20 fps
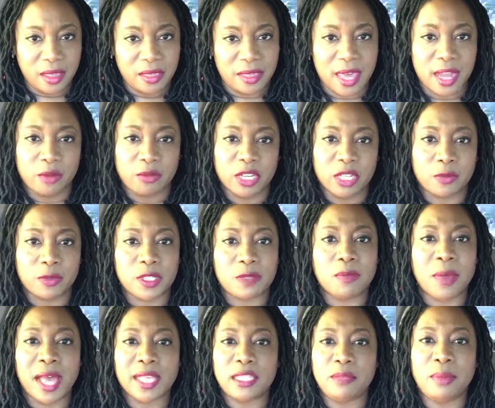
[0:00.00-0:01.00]
that a
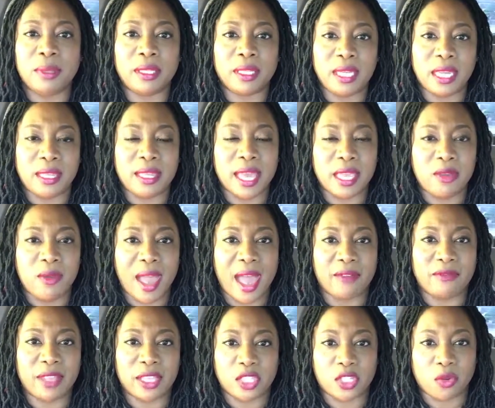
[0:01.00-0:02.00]
responsibility that you
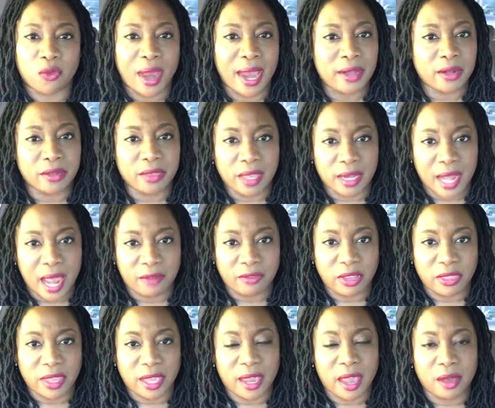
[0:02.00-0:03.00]
have that's greater than
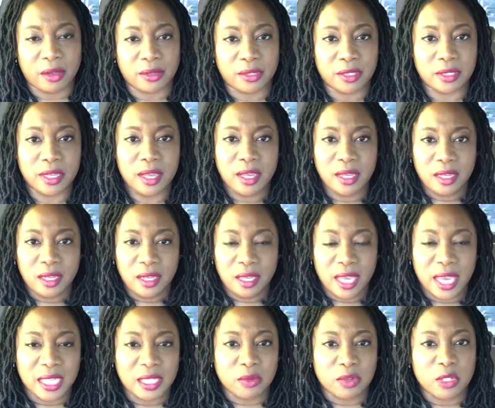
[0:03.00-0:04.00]
everything else is a